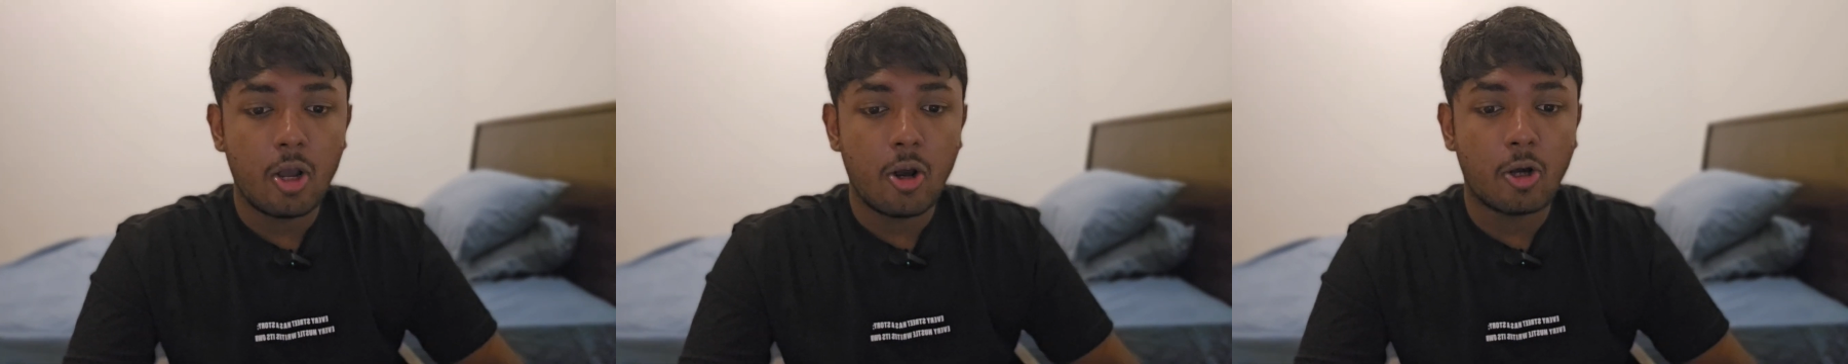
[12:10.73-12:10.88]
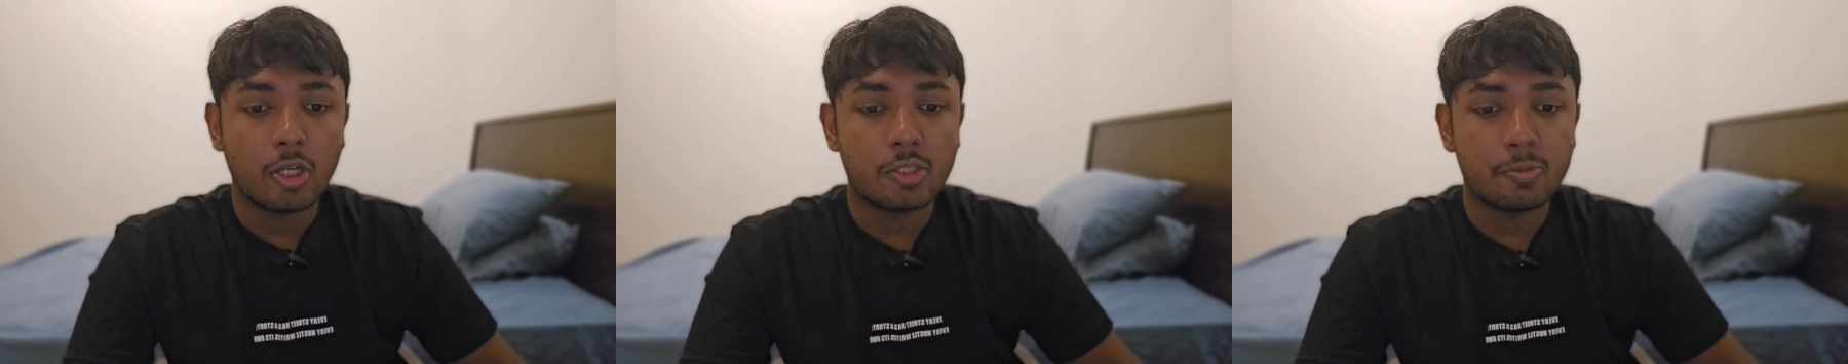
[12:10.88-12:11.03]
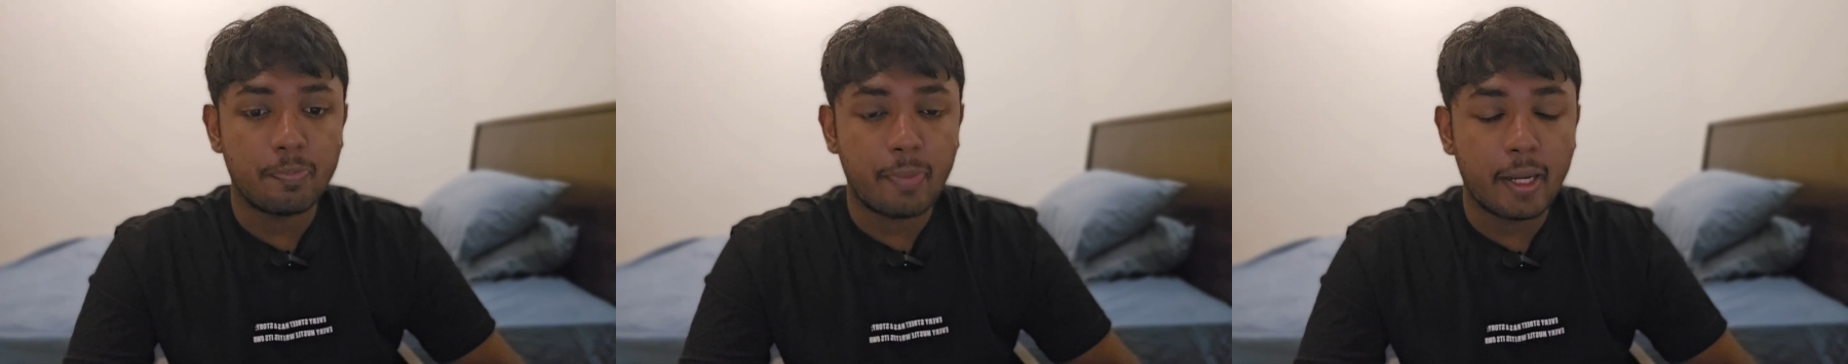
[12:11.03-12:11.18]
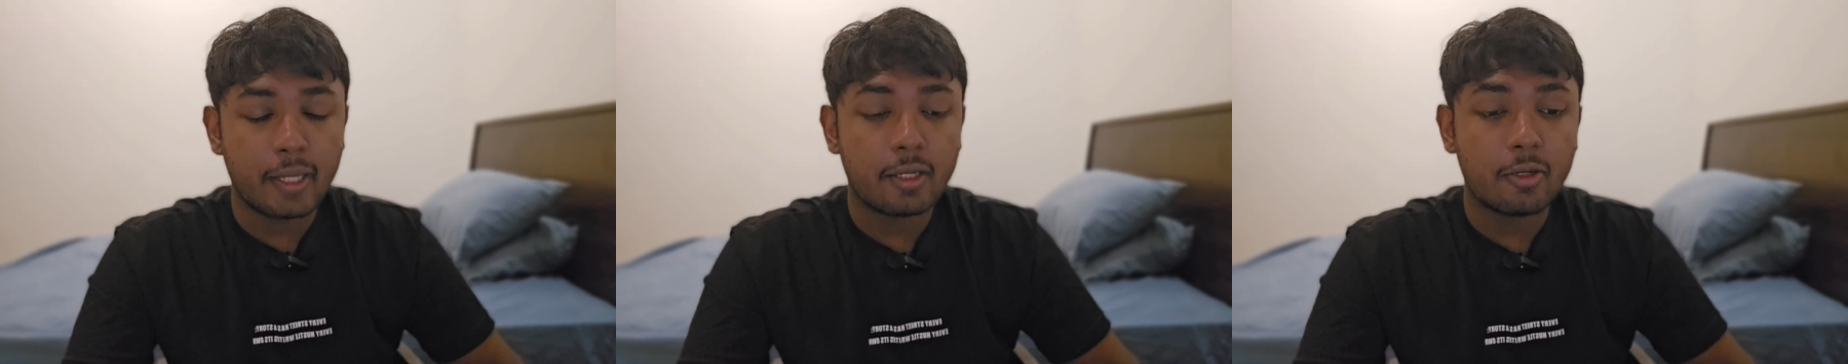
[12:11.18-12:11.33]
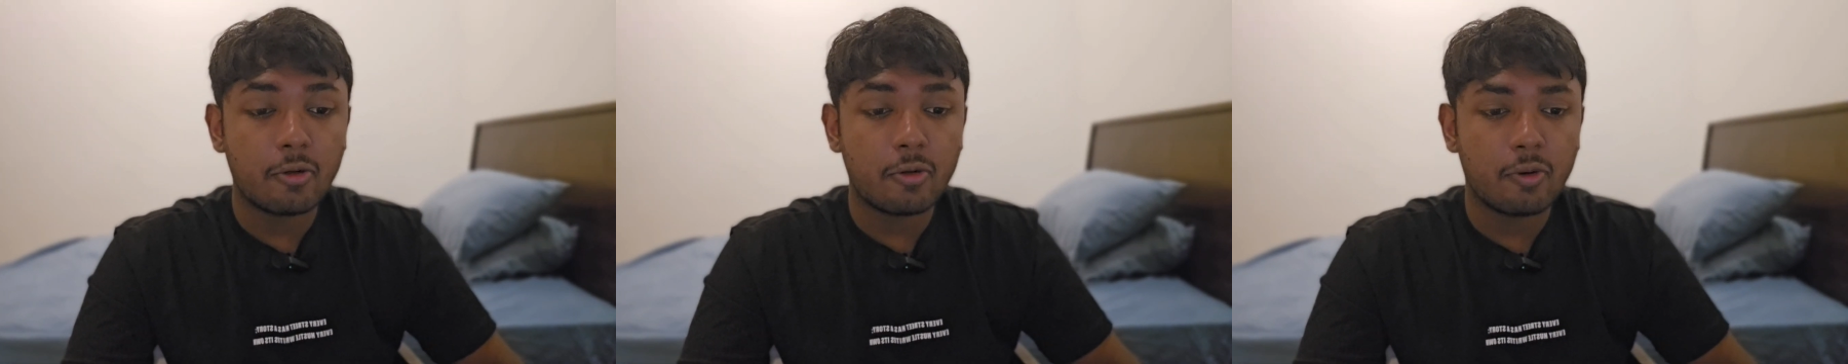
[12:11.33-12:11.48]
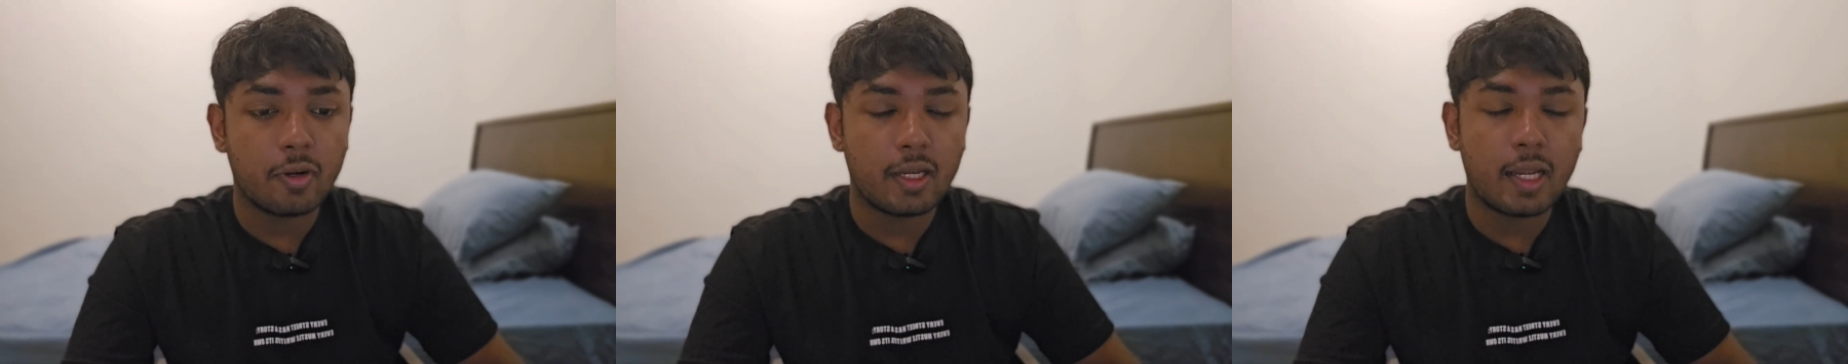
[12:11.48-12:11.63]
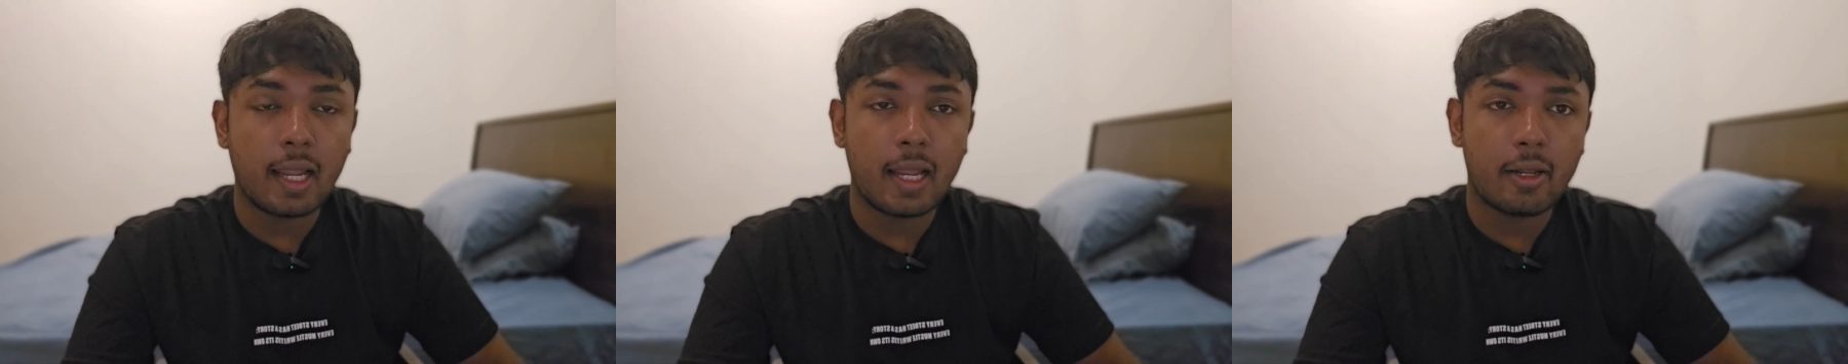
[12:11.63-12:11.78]
or it's better to
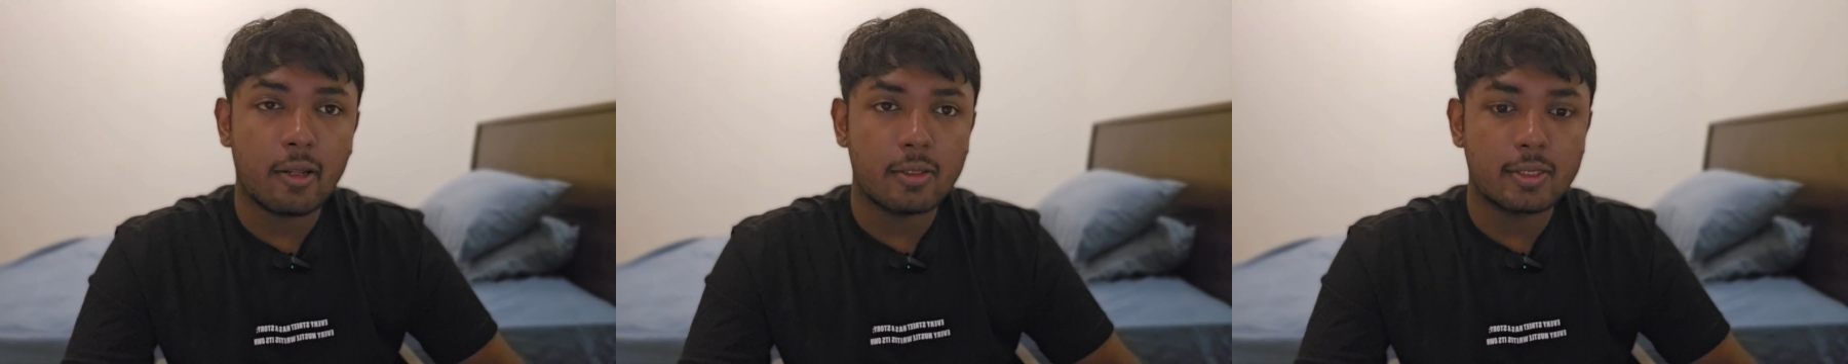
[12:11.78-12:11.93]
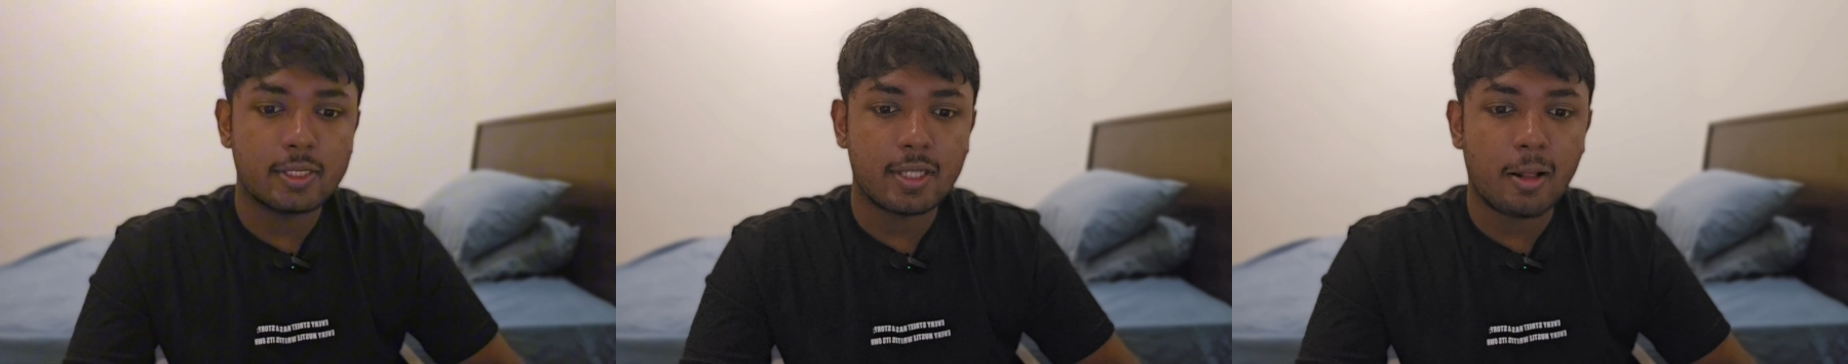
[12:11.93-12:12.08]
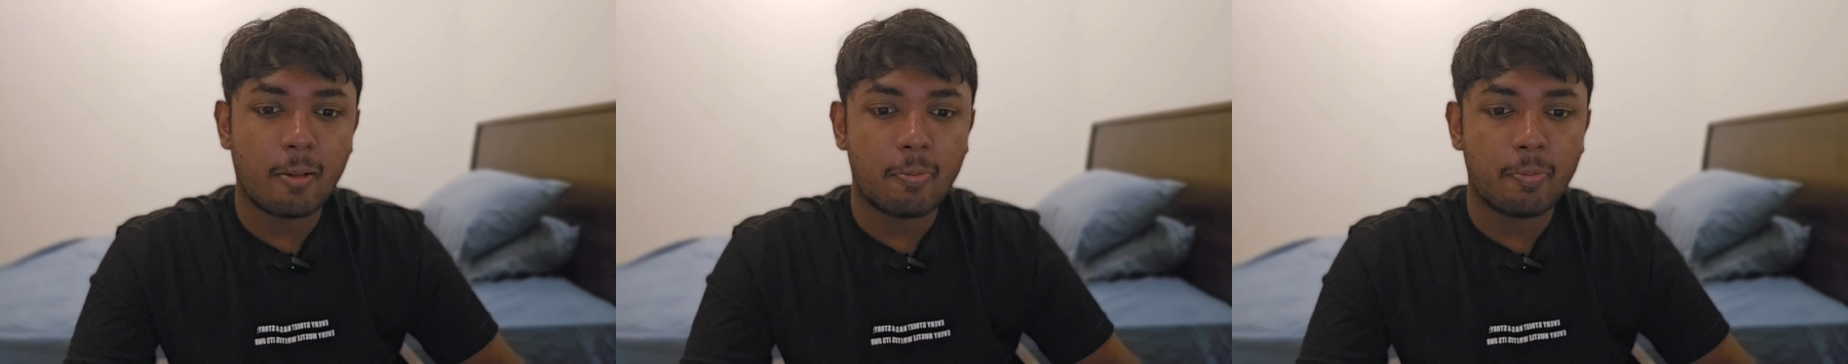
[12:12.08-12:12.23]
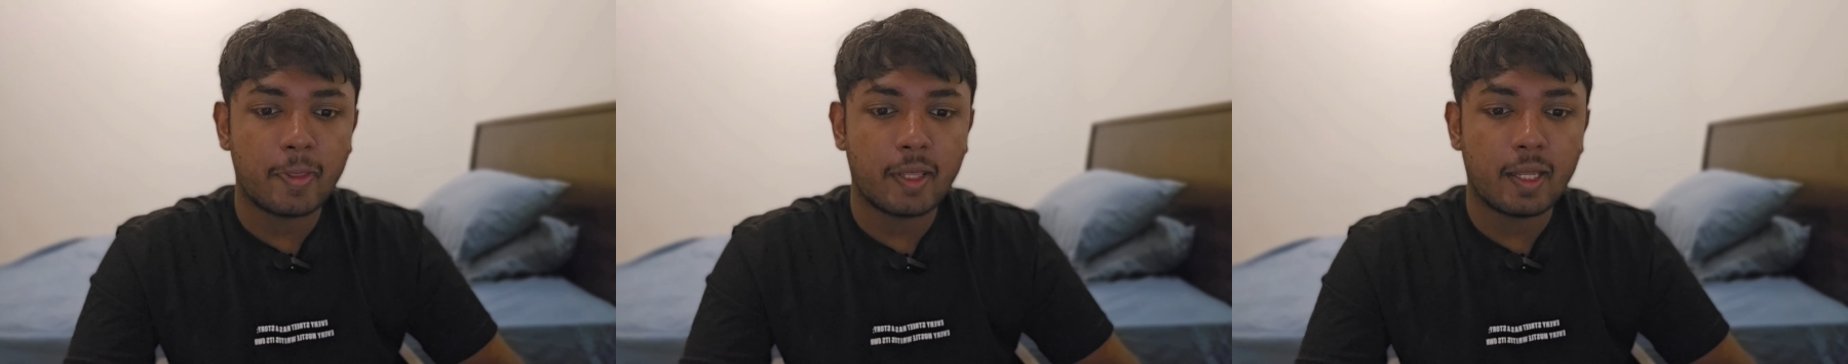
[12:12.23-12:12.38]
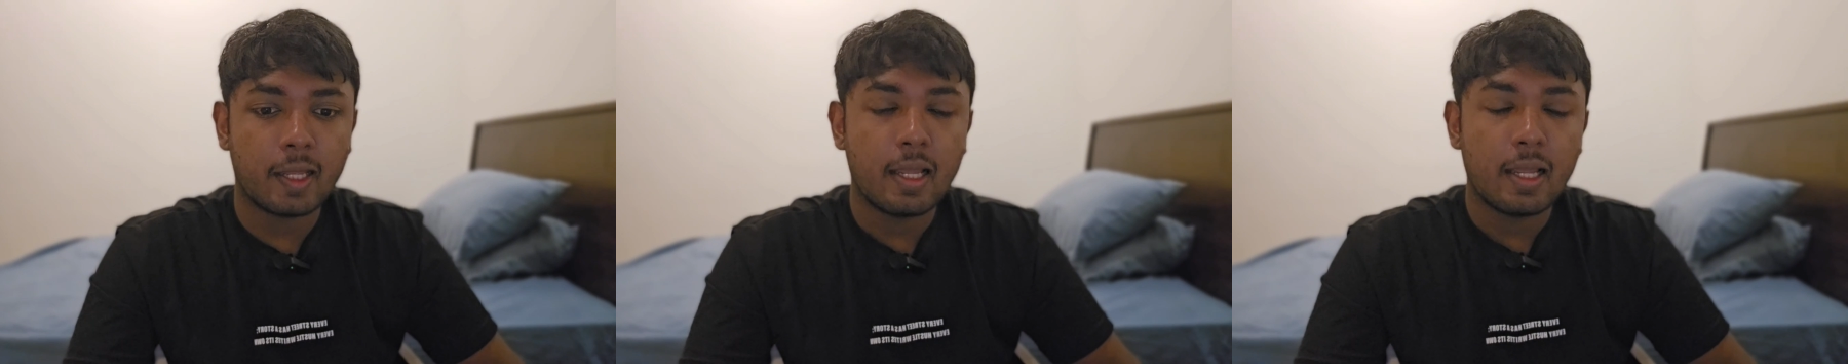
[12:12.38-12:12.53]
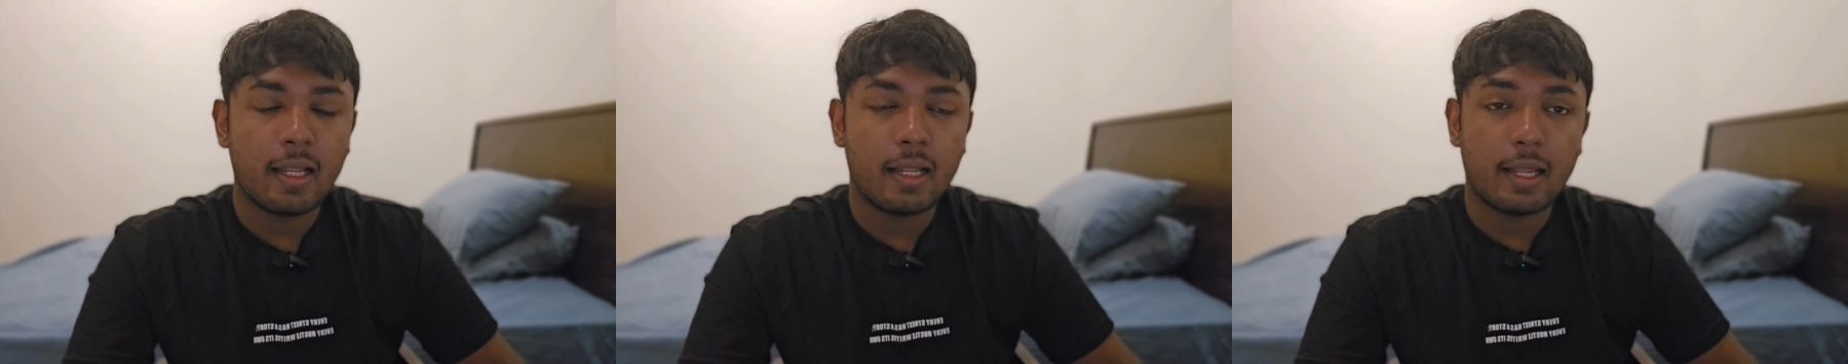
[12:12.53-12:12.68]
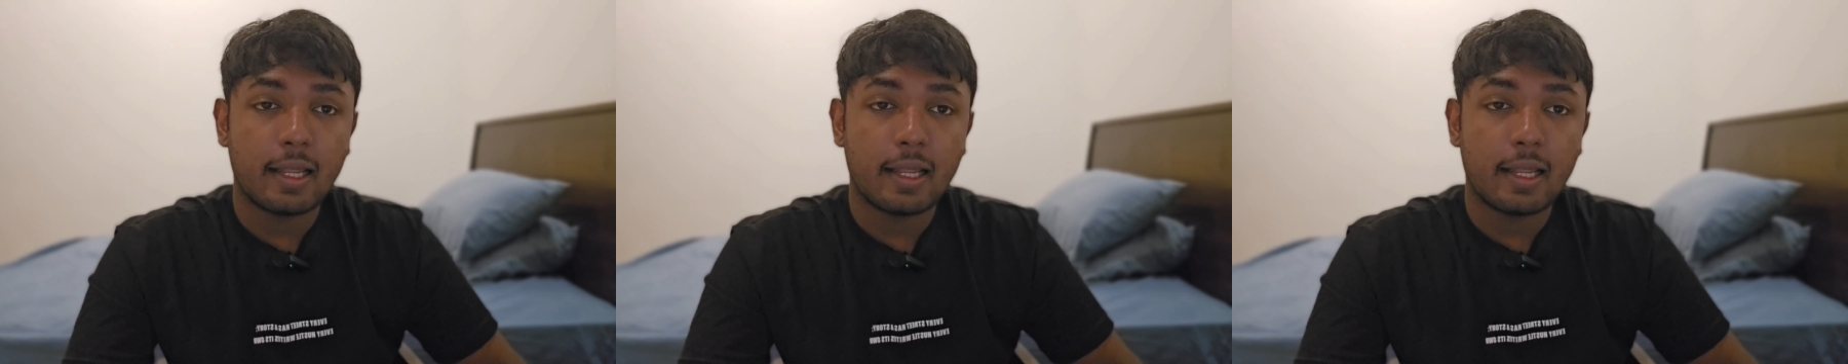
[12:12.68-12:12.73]
rely on something